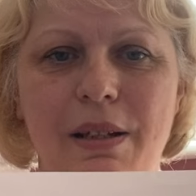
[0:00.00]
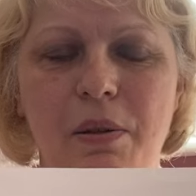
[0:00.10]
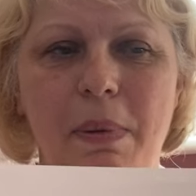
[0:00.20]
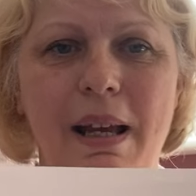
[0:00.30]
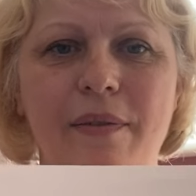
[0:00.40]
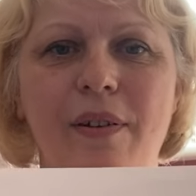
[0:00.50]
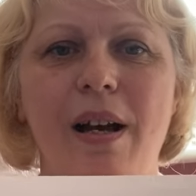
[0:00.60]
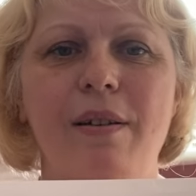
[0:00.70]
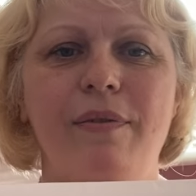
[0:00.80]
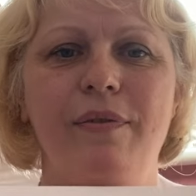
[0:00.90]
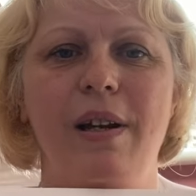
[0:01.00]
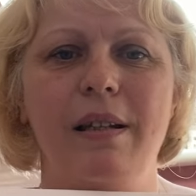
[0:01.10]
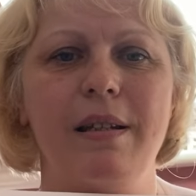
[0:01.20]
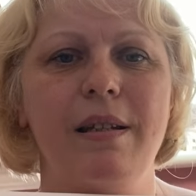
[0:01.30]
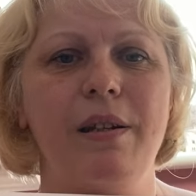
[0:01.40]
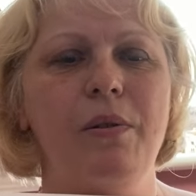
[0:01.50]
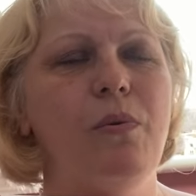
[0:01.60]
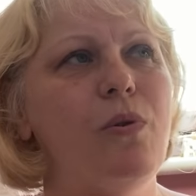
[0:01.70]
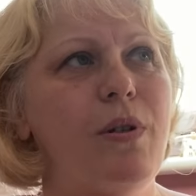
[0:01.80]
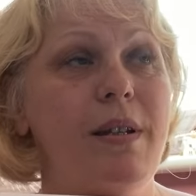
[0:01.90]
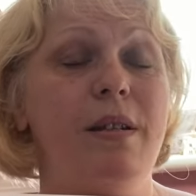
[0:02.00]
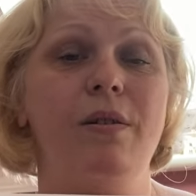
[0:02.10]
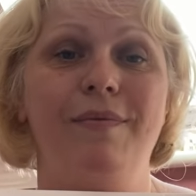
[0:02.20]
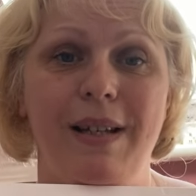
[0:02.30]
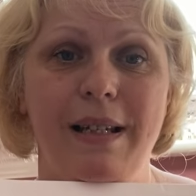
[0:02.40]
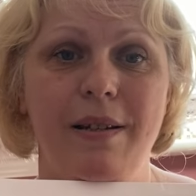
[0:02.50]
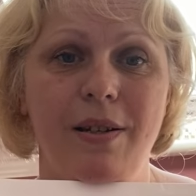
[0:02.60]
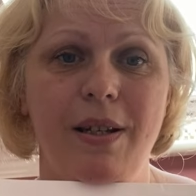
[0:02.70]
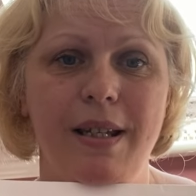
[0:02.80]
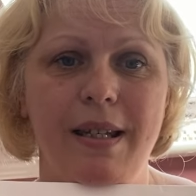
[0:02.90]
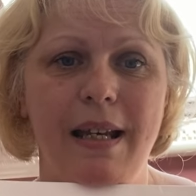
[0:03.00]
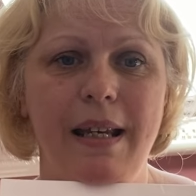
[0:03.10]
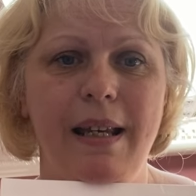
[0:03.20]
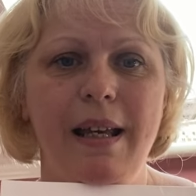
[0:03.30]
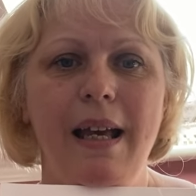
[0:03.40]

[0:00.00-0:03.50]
you pay for it up front. So you order this on Valentine's Day,